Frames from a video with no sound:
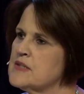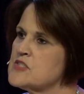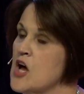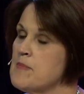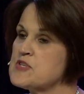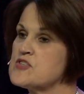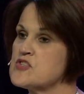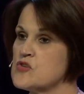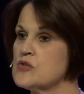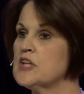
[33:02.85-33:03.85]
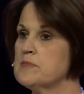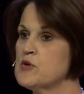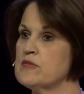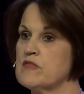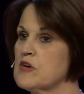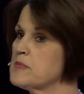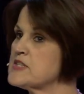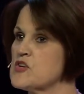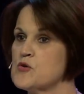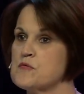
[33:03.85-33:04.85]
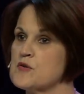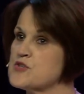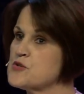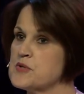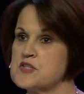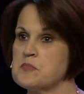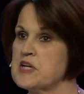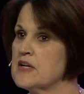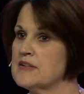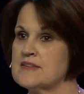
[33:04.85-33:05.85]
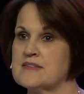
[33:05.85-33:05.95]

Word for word: Thomas is certainly moving from it's over to it's begun.